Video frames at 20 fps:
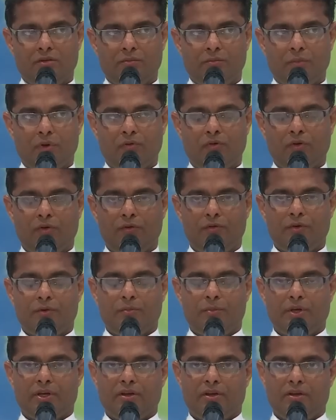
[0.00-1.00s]
Before we
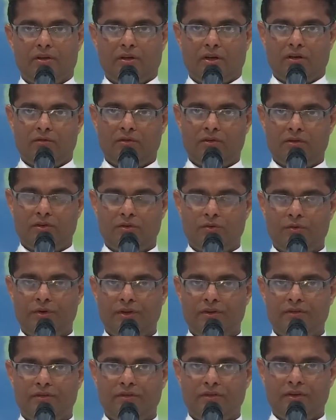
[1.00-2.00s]
begin our
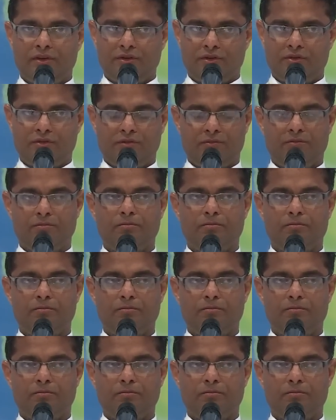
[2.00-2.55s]
today's session,